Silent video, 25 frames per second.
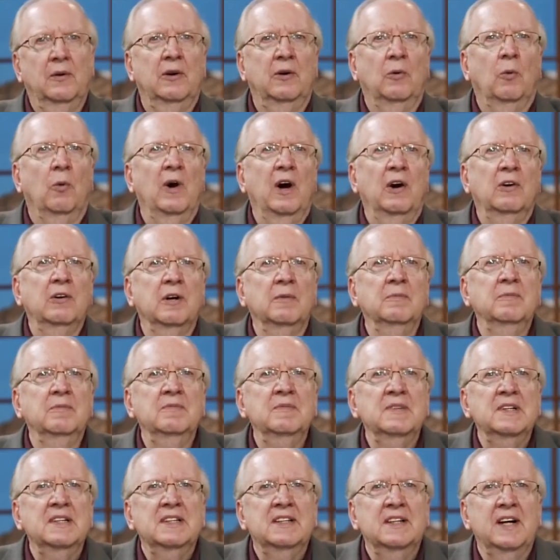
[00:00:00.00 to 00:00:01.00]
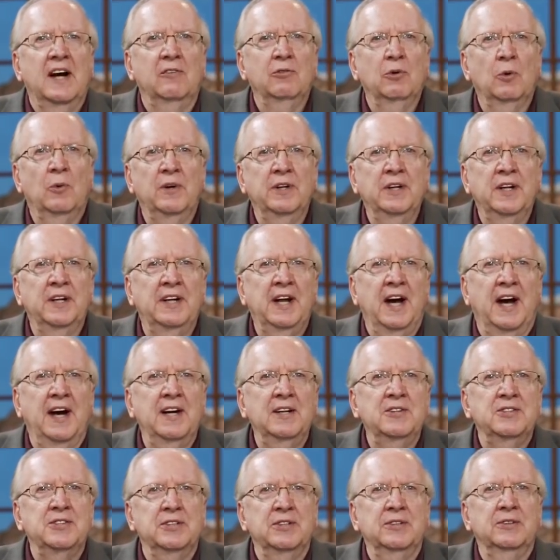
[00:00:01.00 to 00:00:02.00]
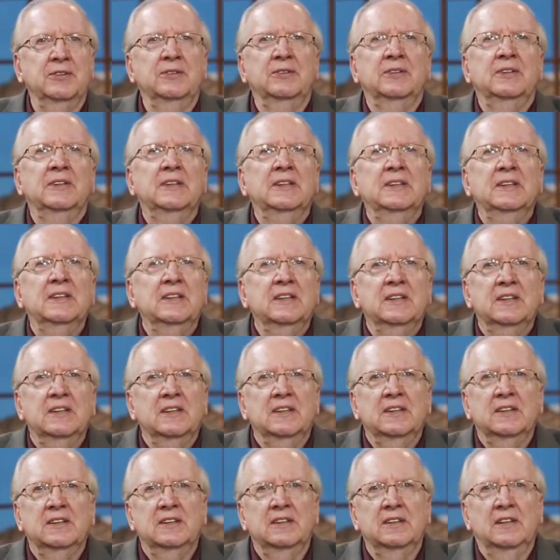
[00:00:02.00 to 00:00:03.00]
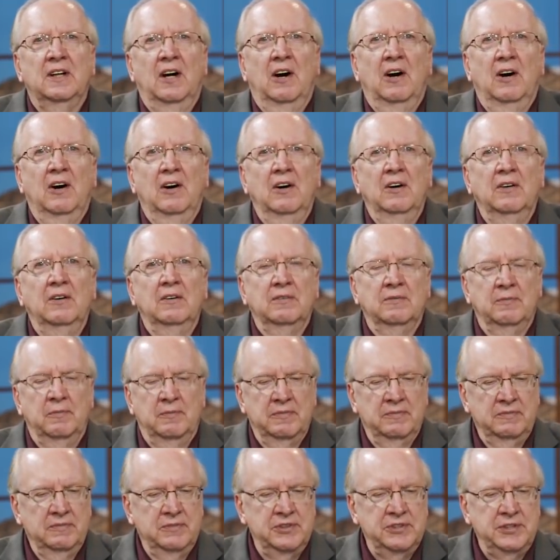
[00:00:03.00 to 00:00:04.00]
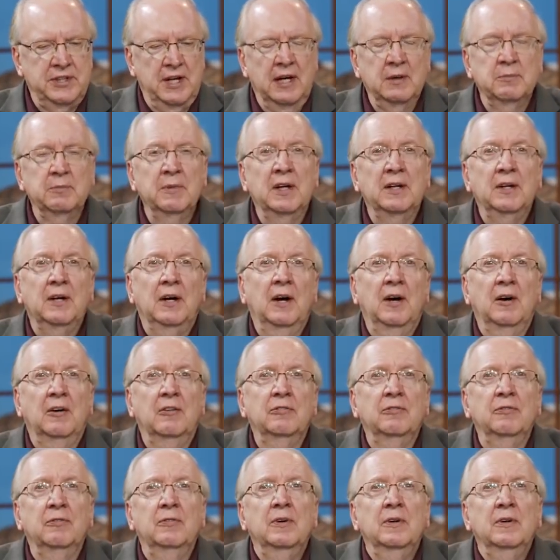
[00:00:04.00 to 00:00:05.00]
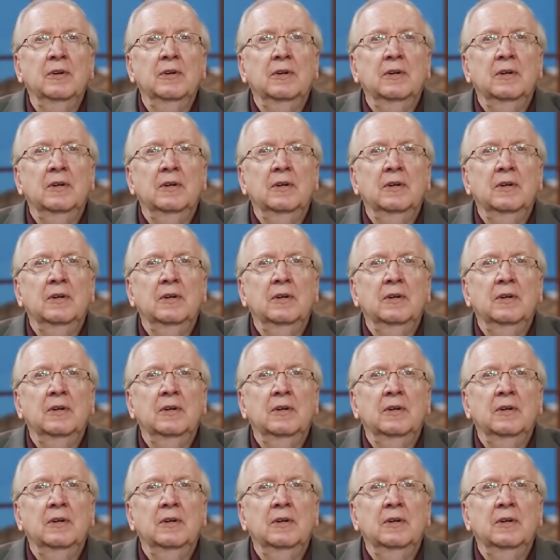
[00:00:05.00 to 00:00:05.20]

I want to welcome everyone today to our segment of